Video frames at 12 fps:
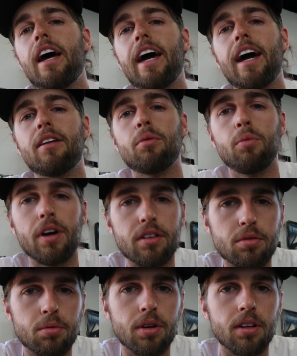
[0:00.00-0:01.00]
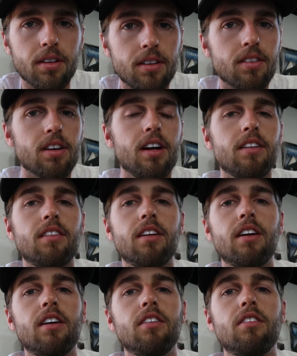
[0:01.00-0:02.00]
at Westworld in
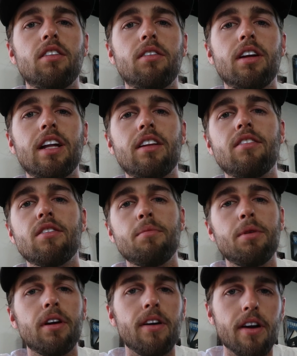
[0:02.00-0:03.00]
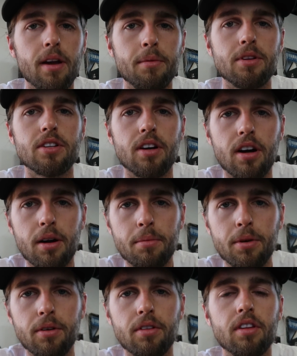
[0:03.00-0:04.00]
Scottsdale, Arizona at the Superior Image car
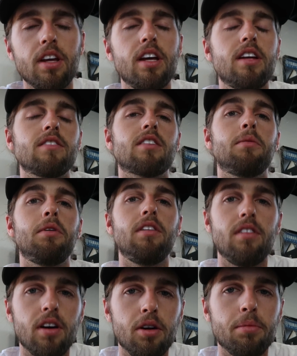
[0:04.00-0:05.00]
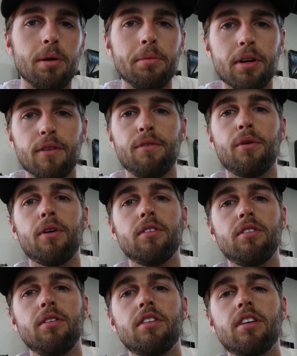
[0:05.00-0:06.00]
booth. It's going to be dope. I'm looking
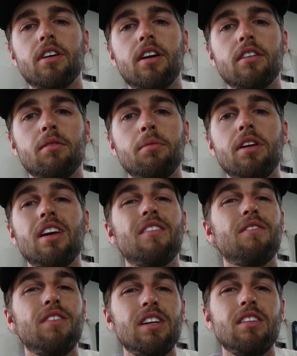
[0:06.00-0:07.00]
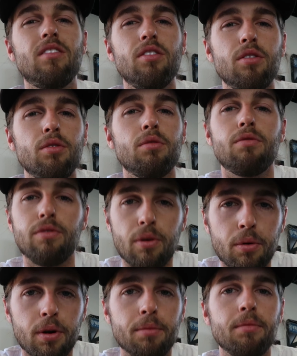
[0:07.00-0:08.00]
forward to it. The car's going to be in V2
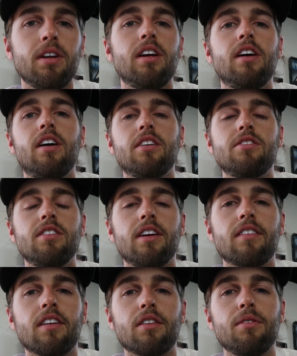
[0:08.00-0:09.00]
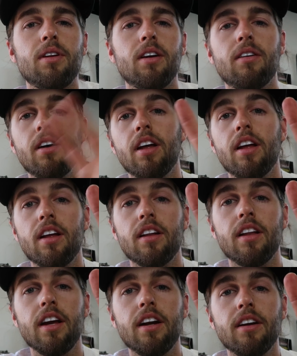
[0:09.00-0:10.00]
form. See you guys next video.
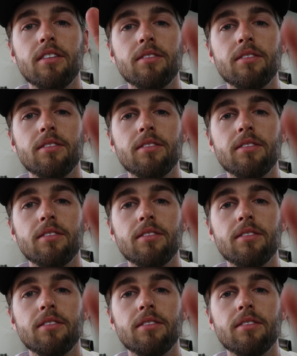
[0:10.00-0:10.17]
Later.